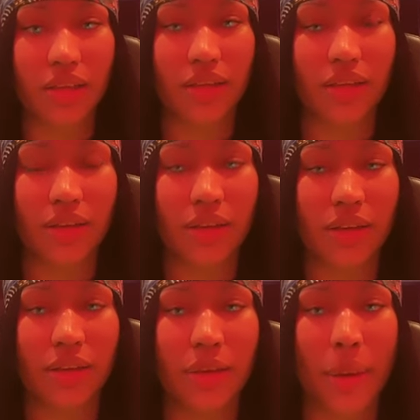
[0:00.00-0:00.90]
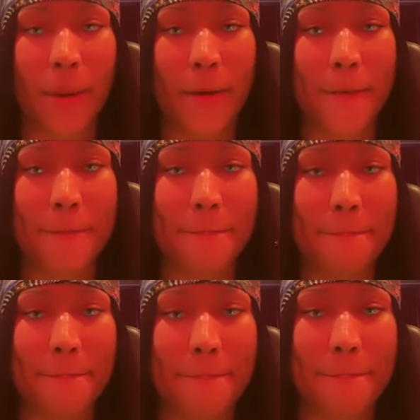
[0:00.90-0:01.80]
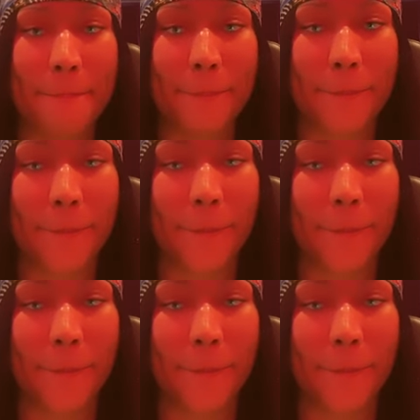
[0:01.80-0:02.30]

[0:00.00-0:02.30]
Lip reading: Nobody speaks.